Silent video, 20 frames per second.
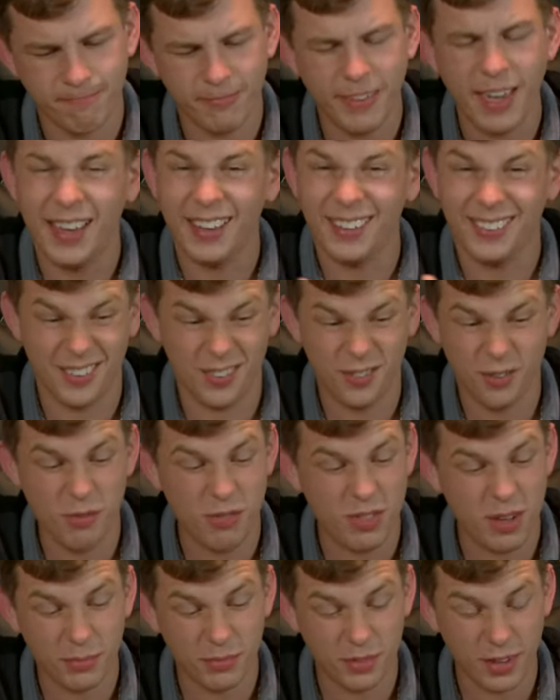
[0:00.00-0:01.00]
yeah, it's a
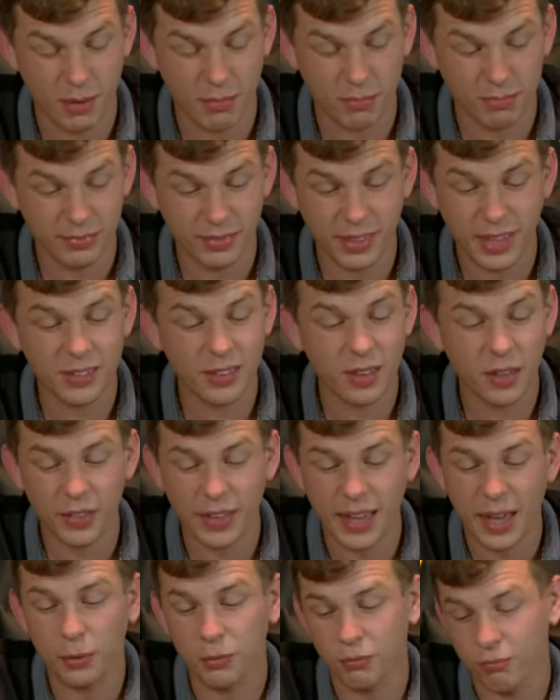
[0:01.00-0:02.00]
2 thumbs up. There's
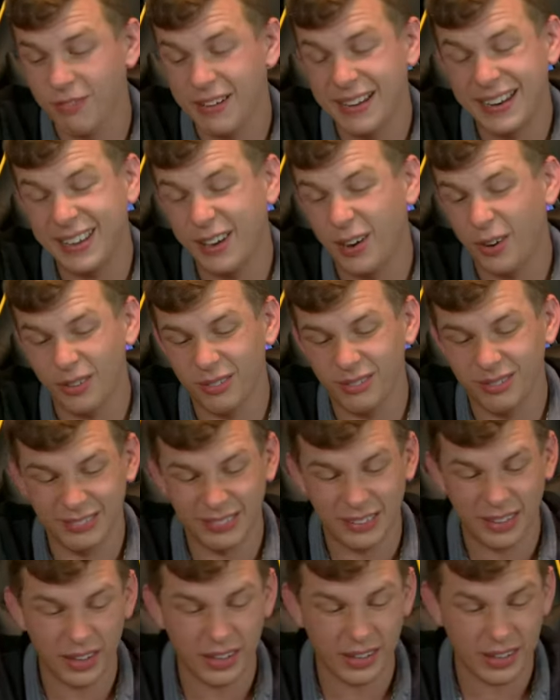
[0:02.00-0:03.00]
nothing else really
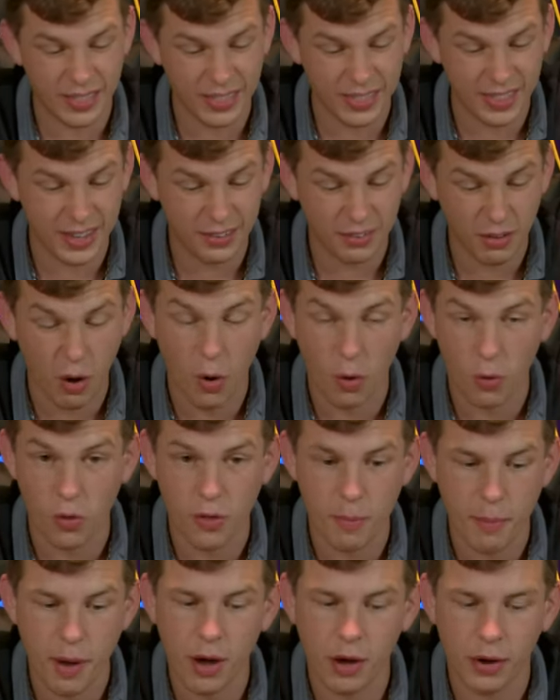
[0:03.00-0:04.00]
like this
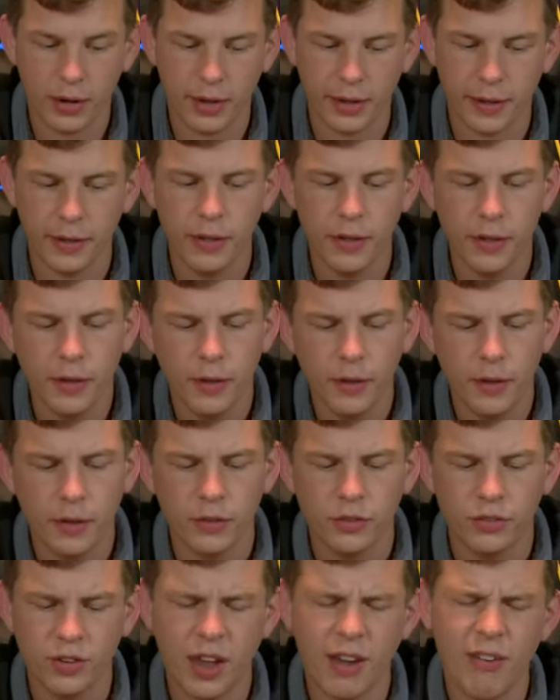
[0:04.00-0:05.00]
on the market.
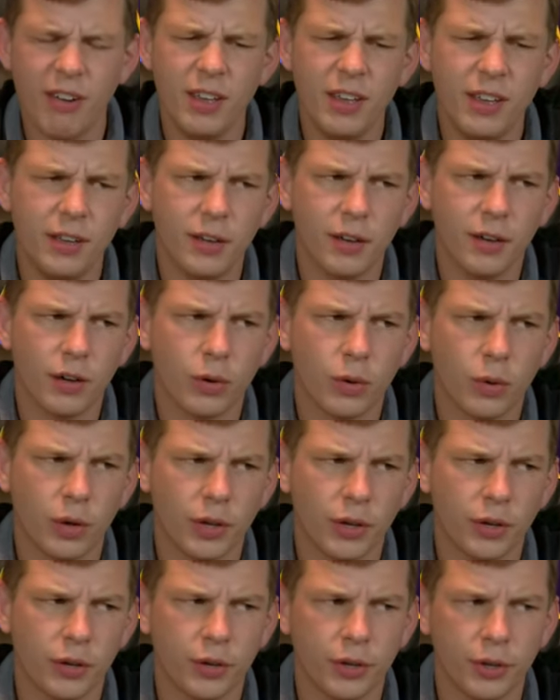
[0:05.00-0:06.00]
Cherry are
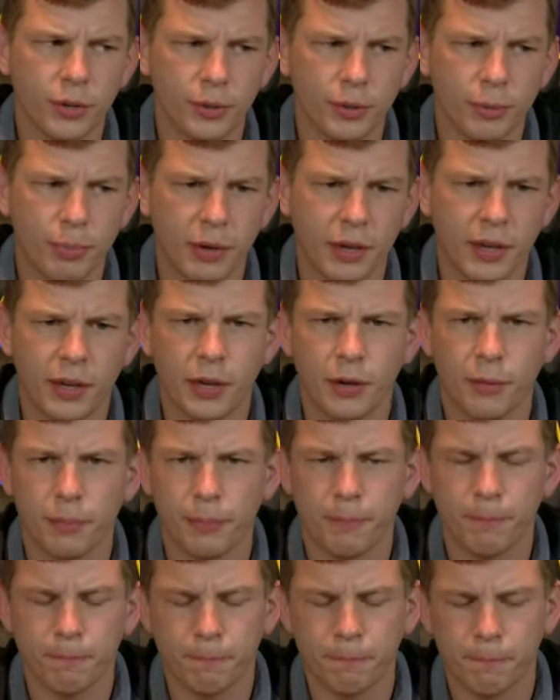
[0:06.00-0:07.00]
quite good at picking
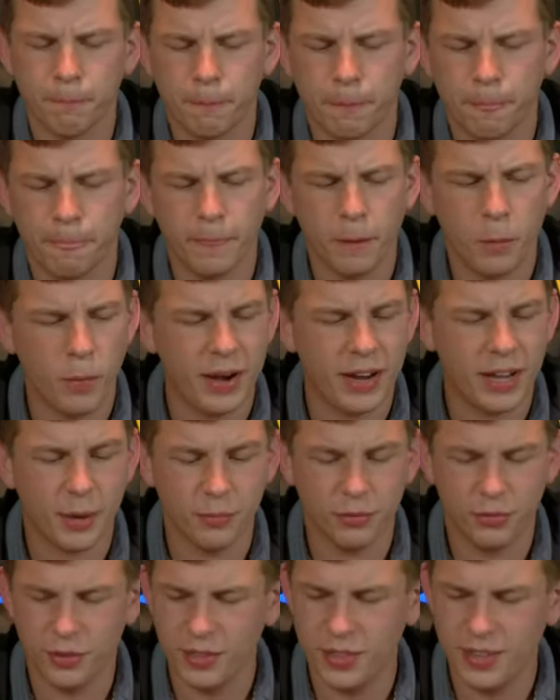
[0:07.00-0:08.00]
up, when it
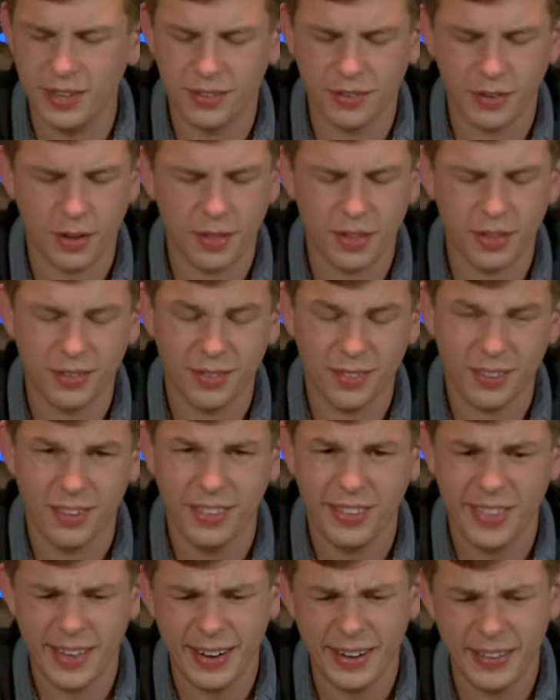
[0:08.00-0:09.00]
comes to these kind of
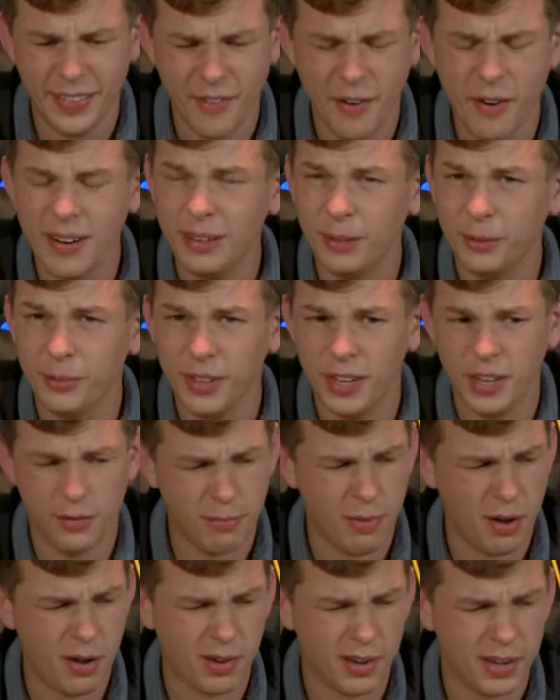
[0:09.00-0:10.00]
things, their own little
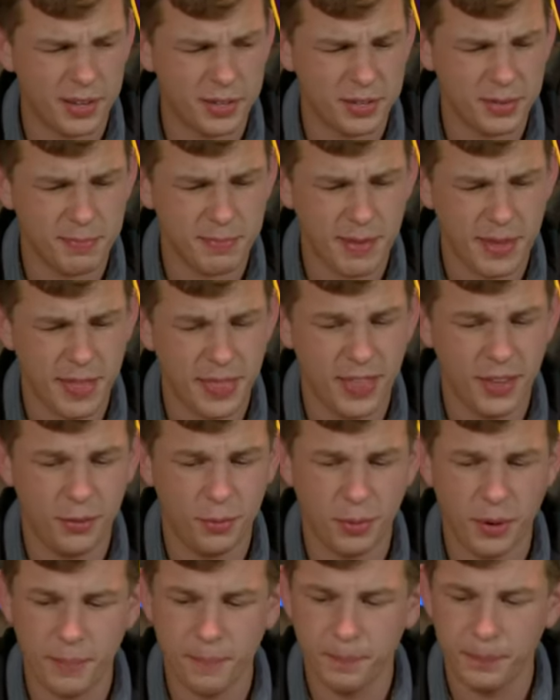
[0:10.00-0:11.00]
niche markets, and
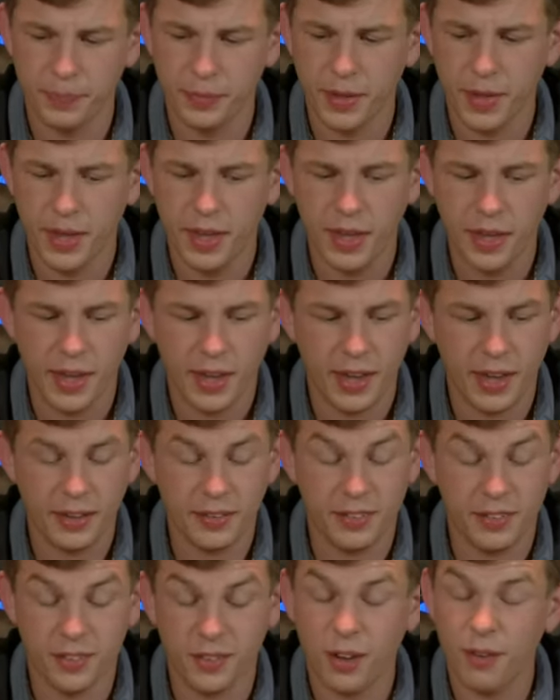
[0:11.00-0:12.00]
this one,
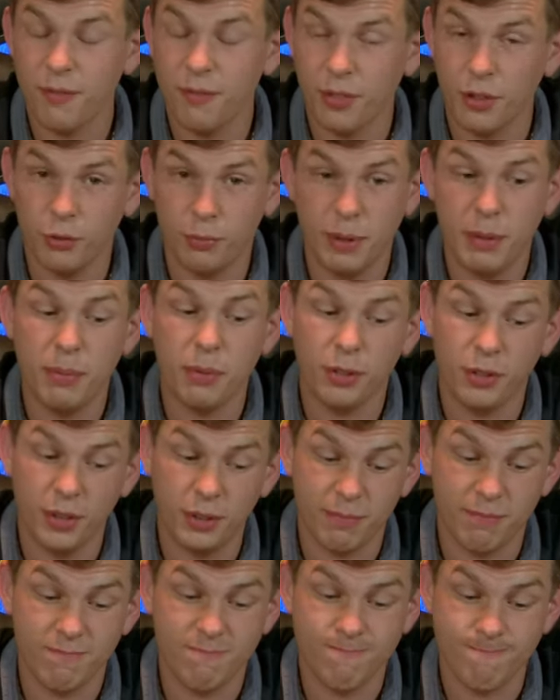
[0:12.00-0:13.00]
it's designed for those people
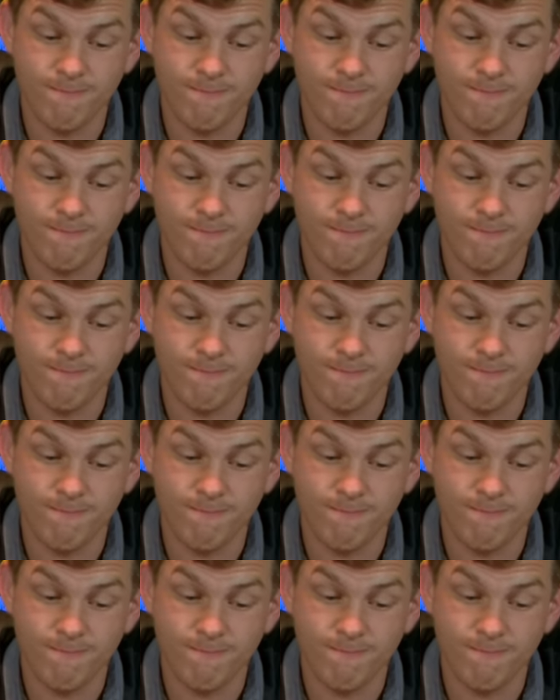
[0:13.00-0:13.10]
that